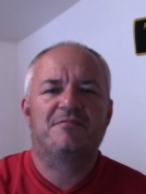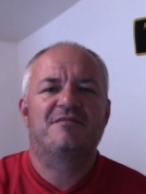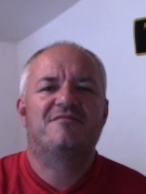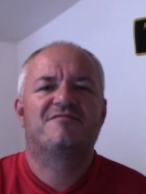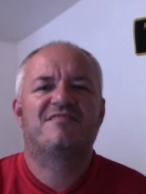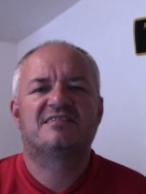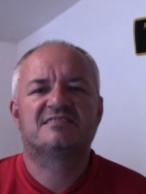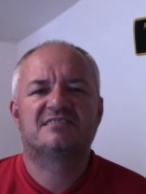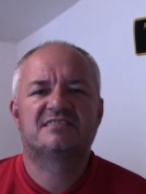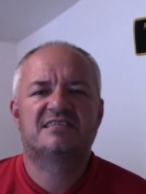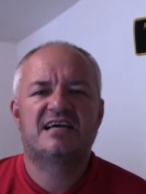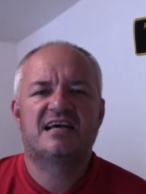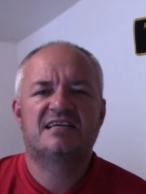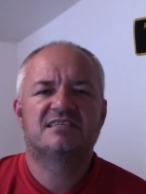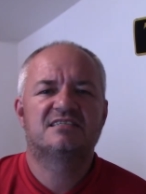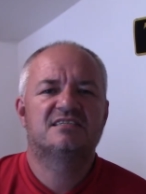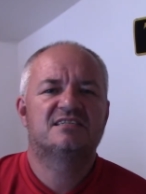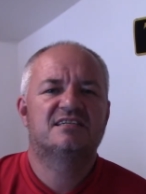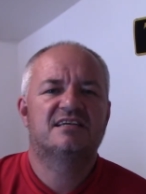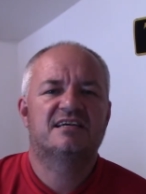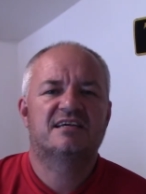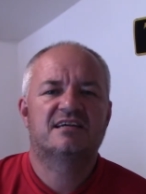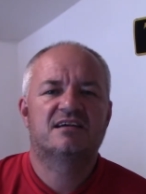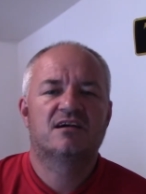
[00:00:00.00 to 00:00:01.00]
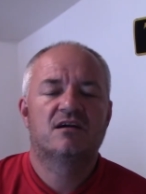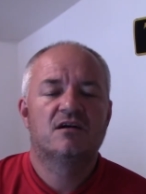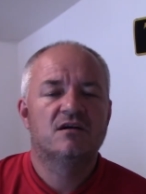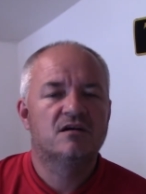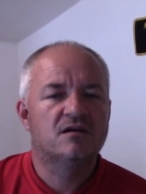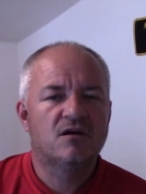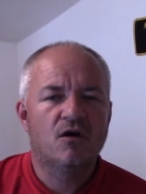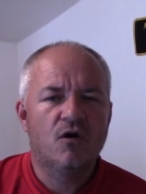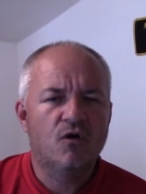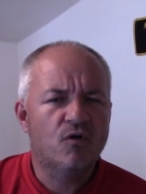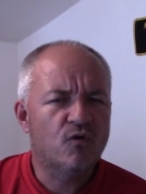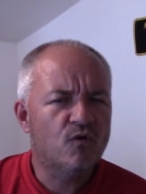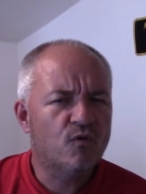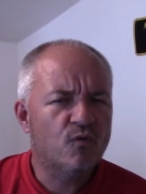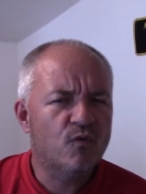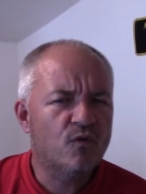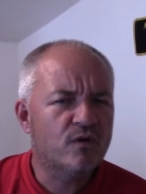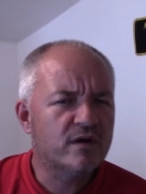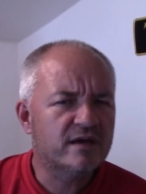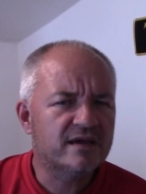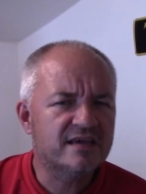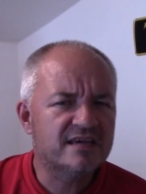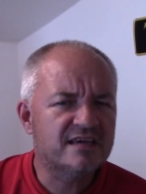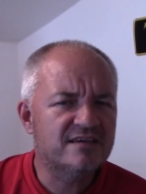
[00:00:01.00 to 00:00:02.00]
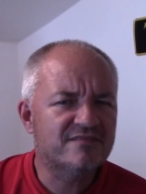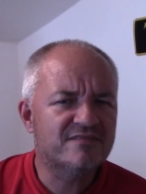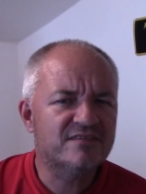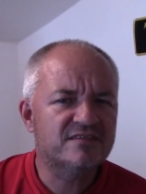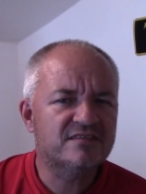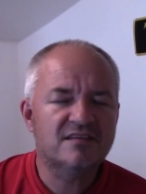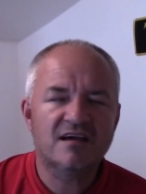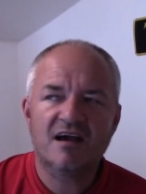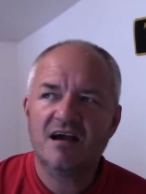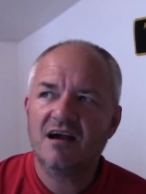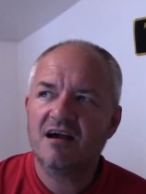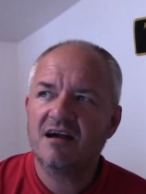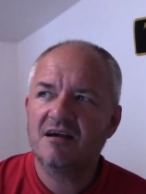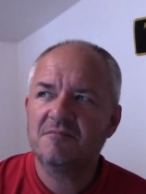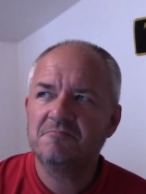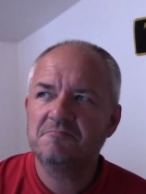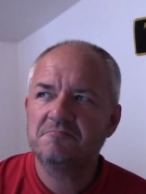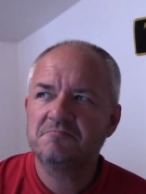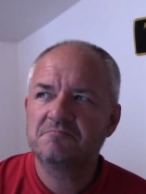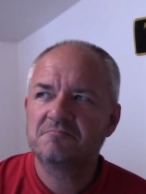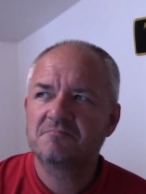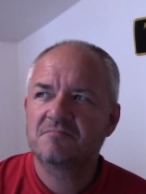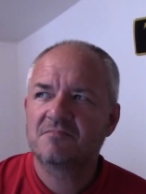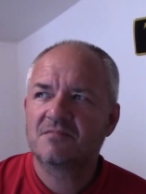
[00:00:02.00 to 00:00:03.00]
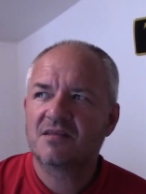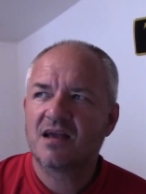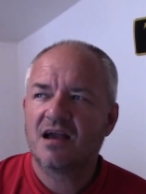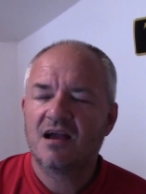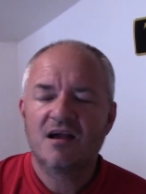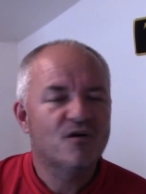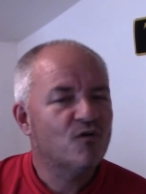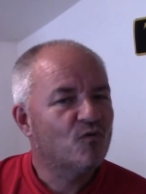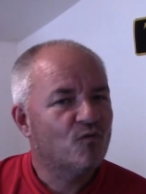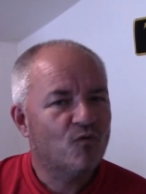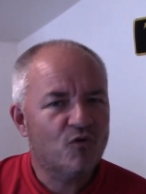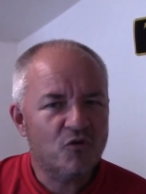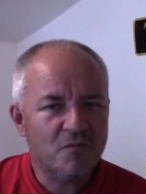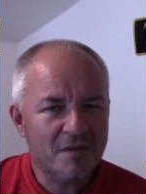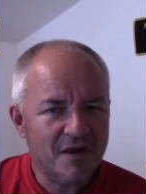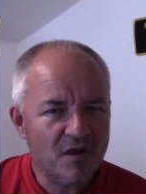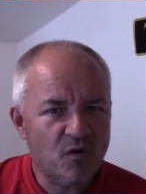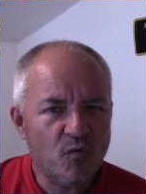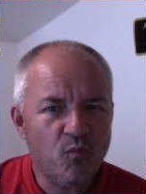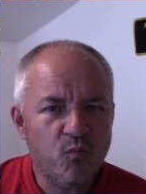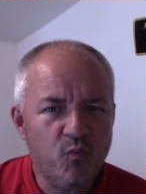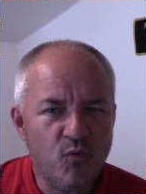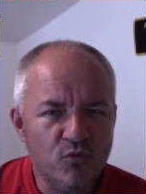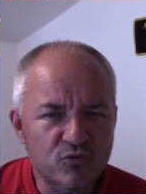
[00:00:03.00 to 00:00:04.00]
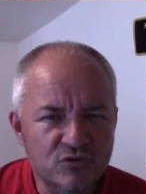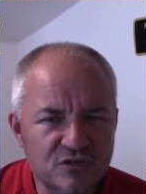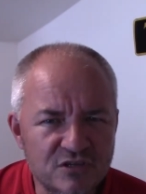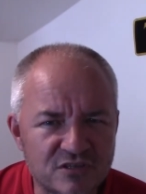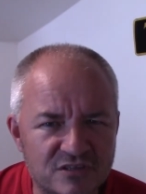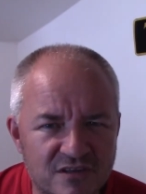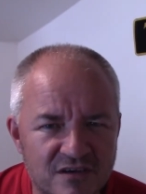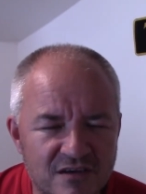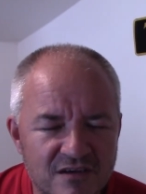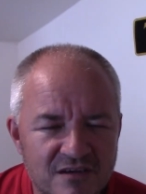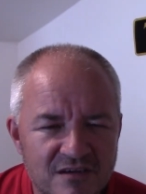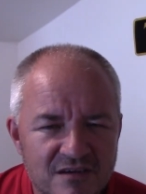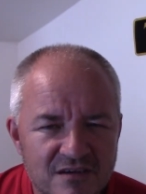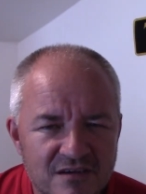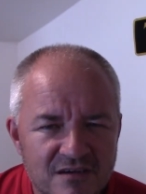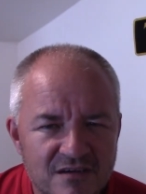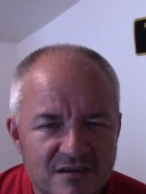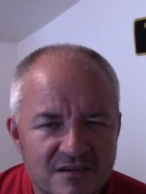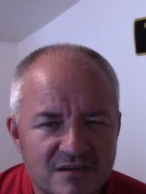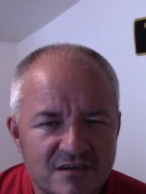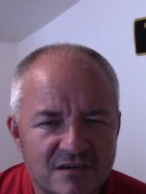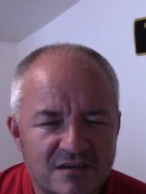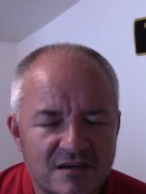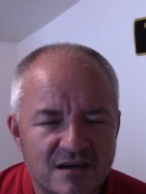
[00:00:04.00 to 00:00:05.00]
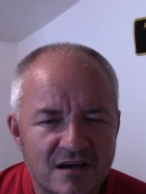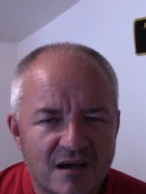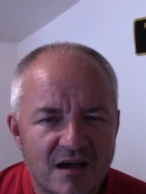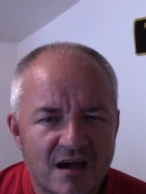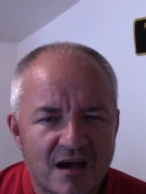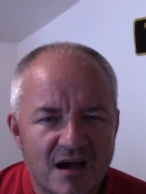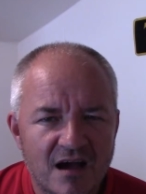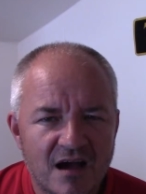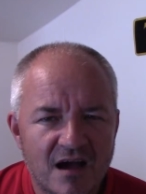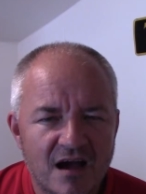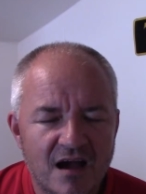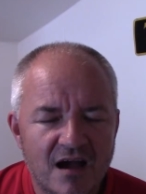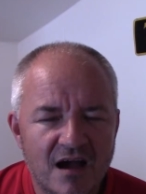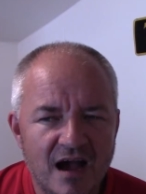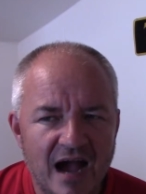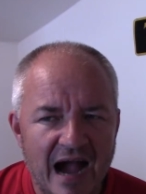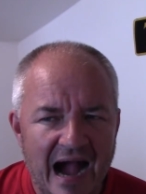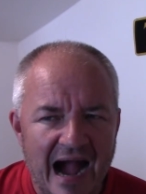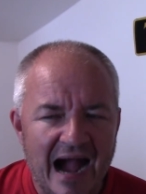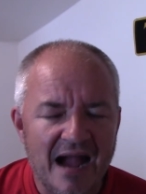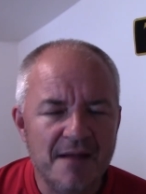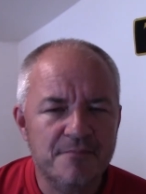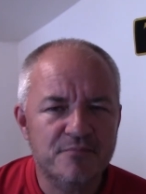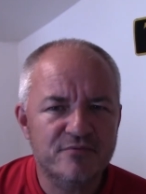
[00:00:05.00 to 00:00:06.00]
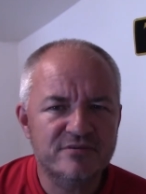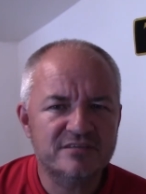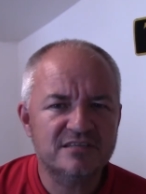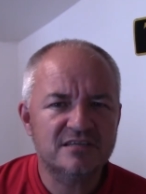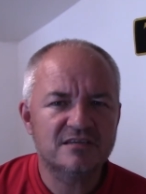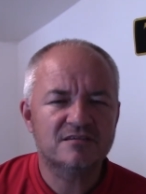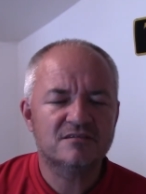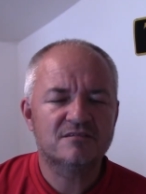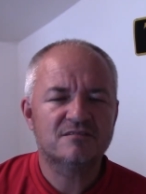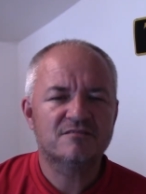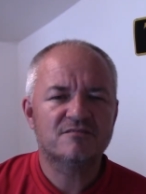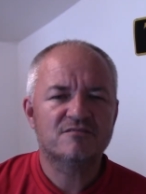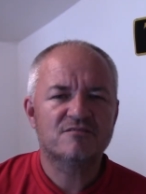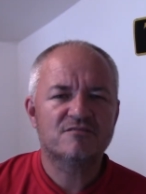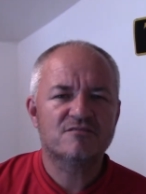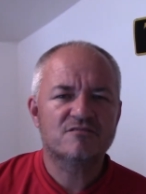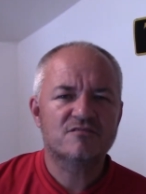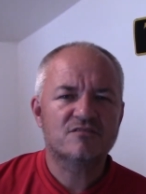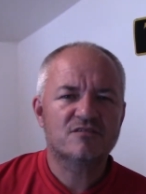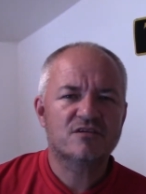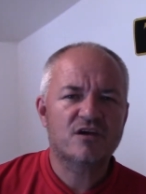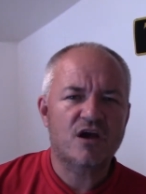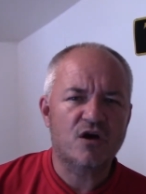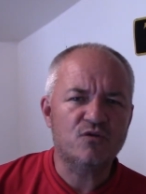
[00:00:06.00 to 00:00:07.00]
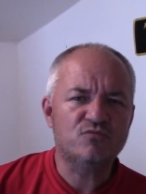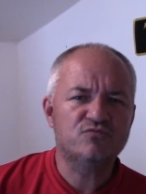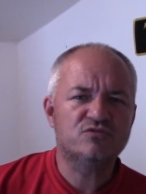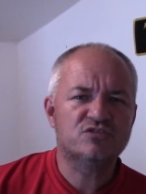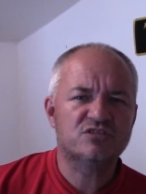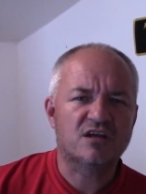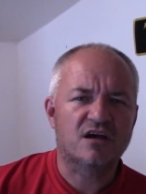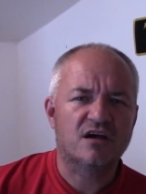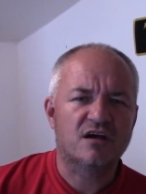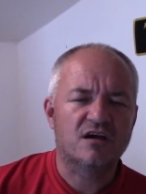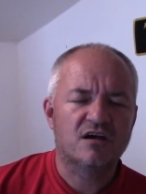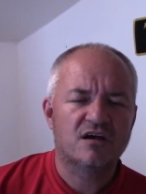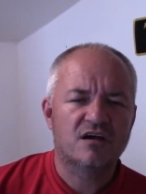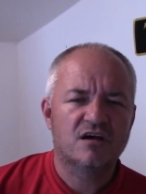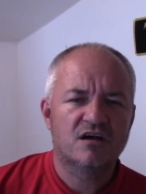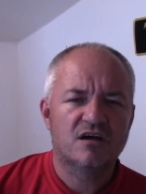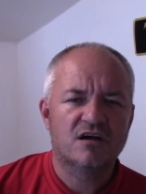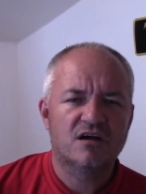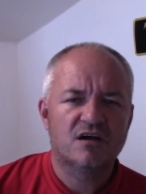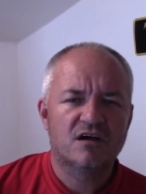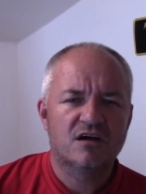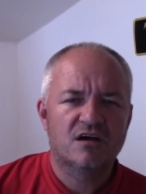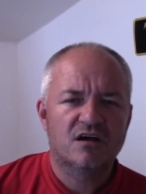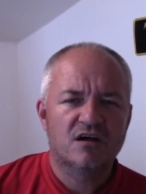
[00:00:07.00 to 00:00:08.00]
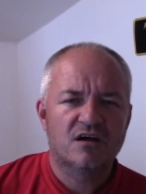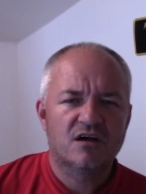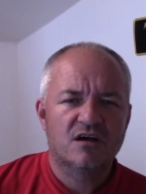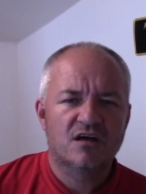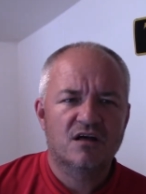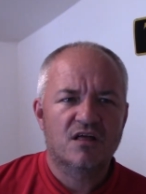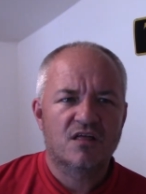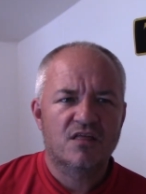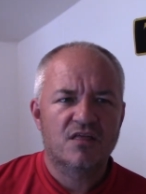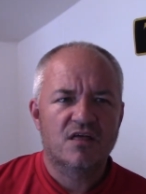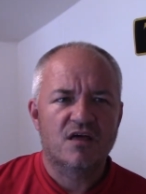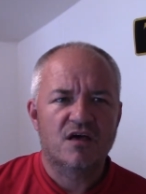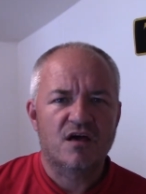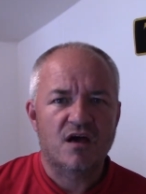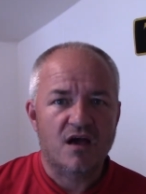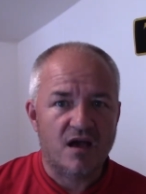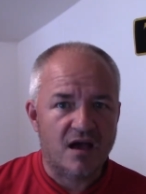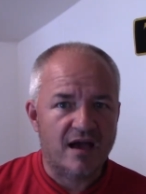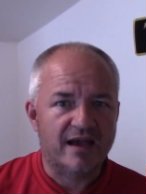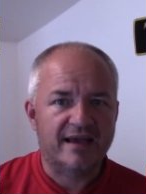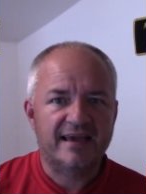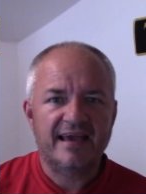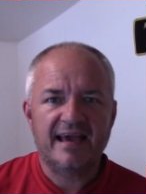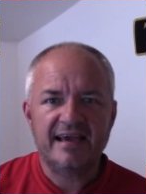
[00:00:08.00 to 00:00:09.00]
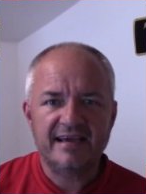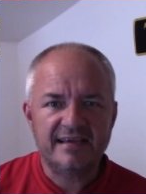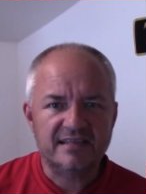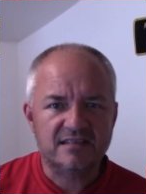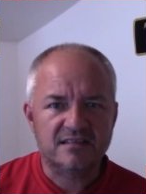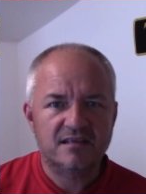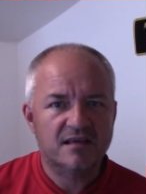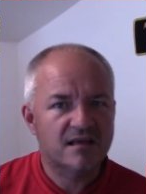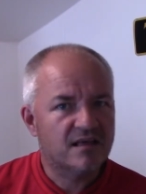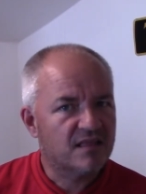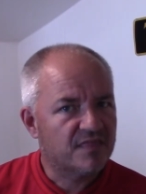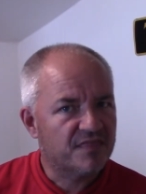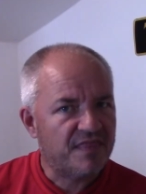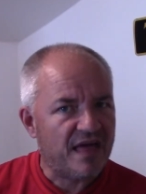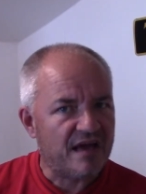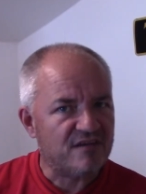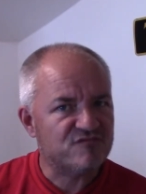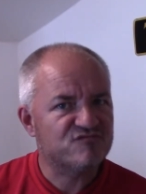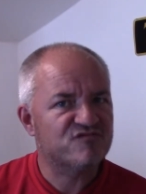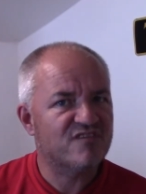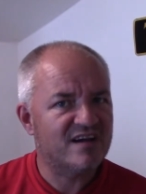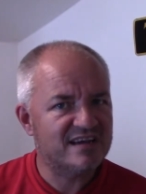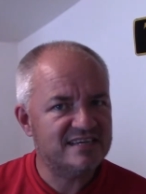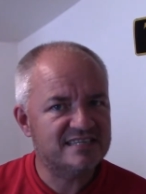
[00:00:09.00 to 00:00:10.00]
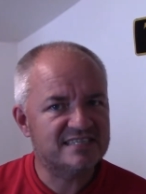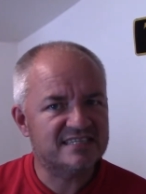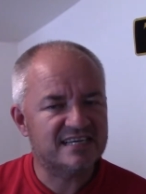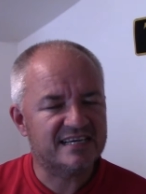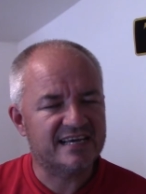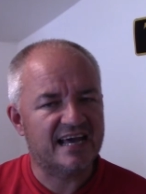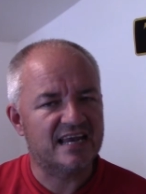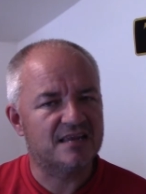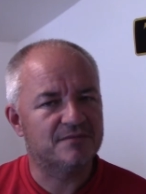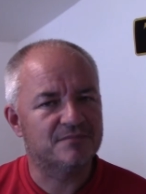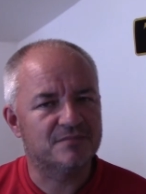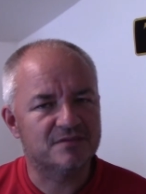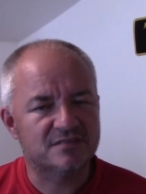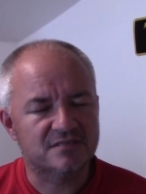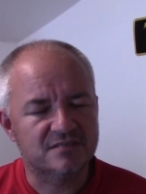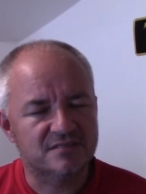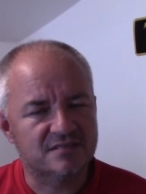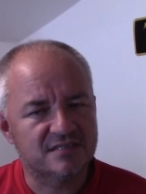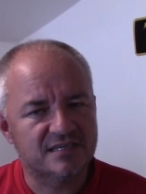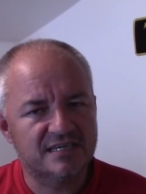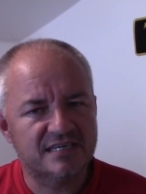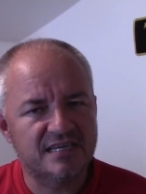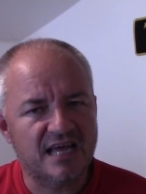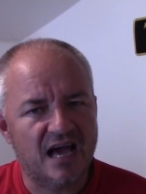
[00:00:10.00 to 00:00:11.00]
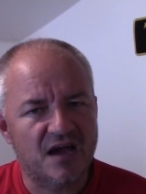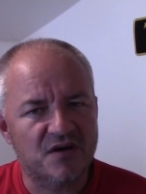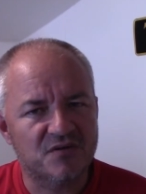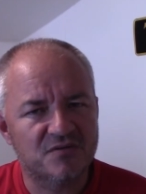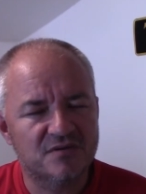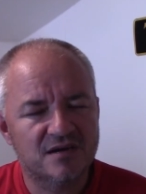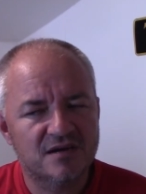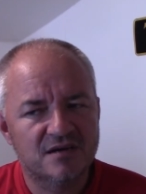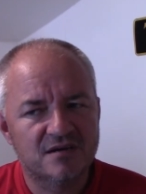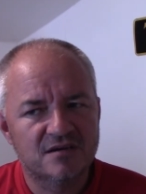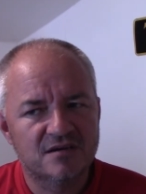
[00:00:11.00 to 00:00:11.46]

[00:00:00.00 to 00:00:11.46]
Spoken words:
be fantastic. Or even, what about a wooden hybrid coaster? Again, that racing element, you know,